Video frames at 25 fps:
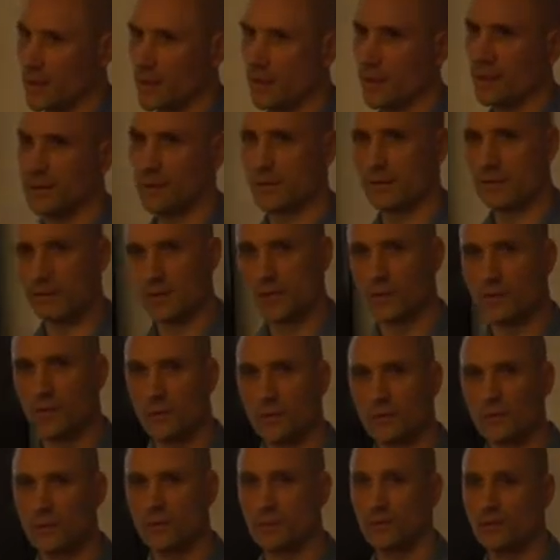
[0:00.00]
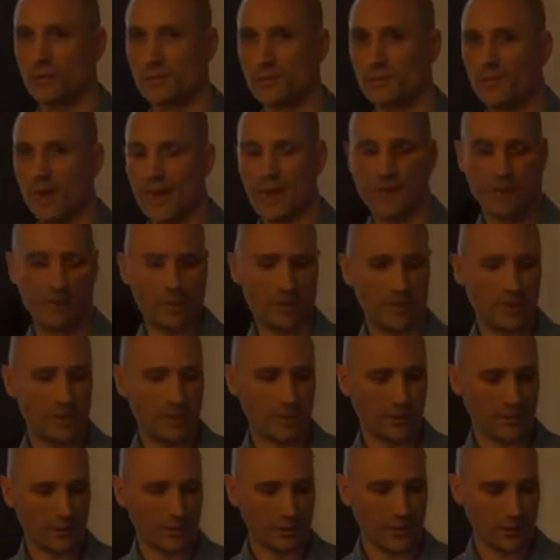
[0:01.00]
key secret to spend the
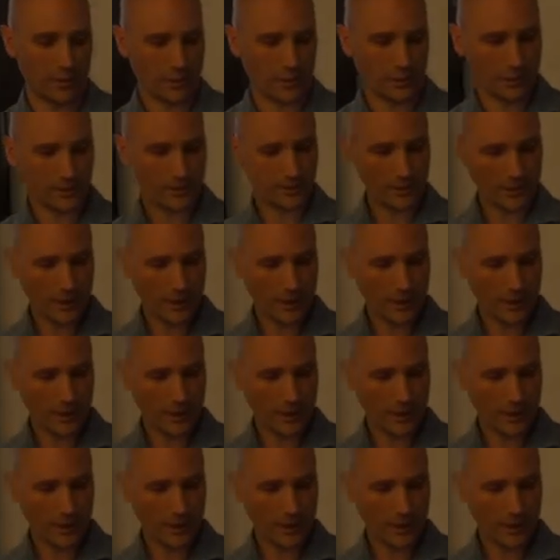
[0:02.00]
Bitcoin later.